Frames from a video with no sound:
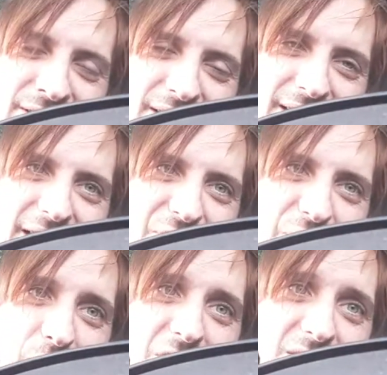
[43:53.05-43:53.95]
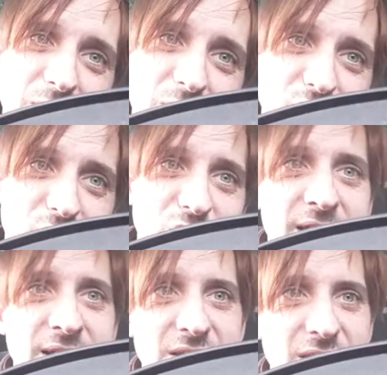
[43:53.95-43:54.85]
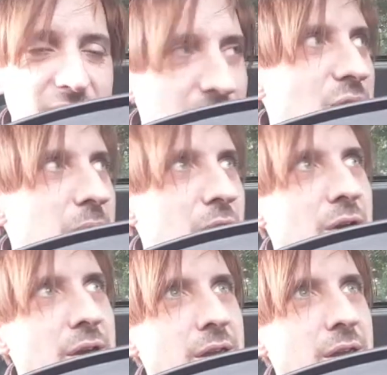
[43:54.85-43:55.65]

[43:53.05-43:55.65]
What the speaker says: If you want to see what Josh says, go to my,